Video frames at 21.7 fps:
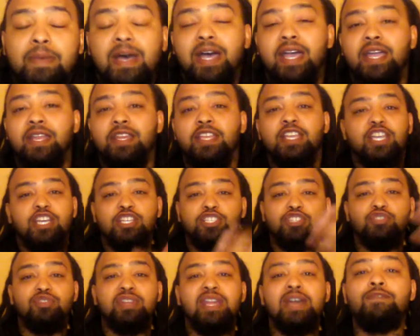my mind
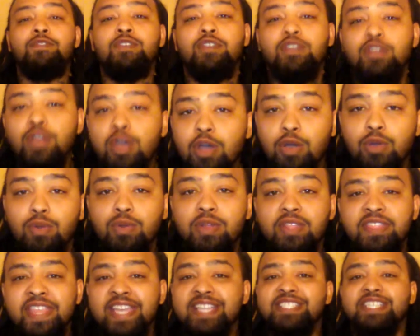because you never
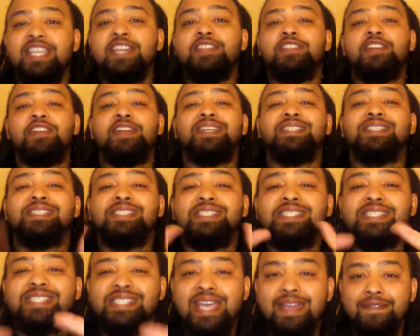know. They said there is
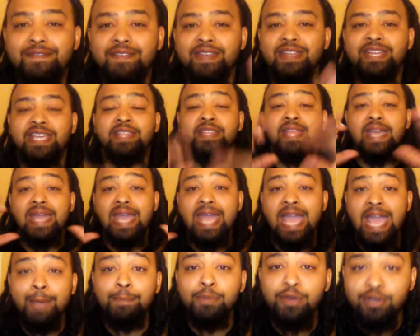7 in the
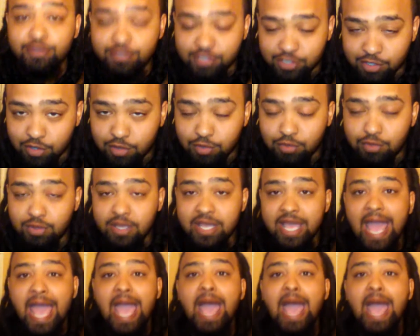habitable zone.